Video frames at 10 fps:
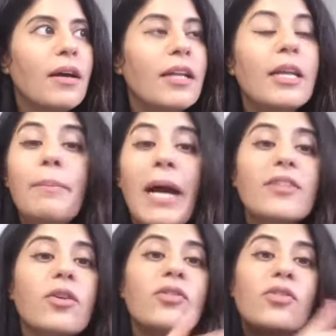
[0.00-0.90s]
an
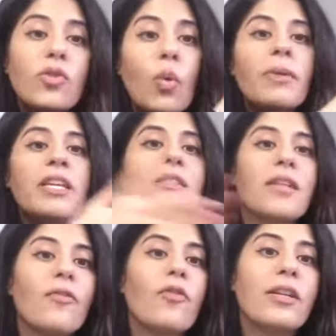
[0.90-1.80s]
impact on so many
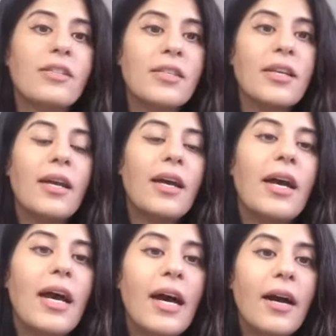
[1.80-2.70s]
different
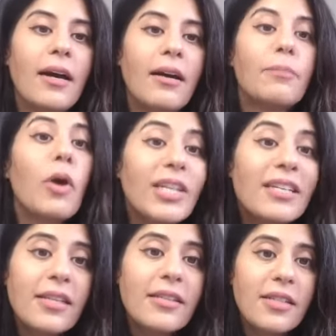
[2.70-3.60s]
body
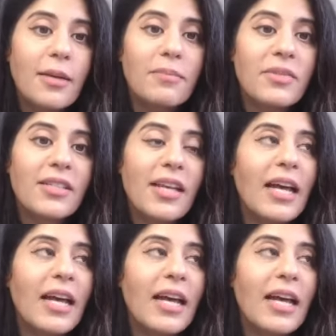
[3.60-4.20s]
systems.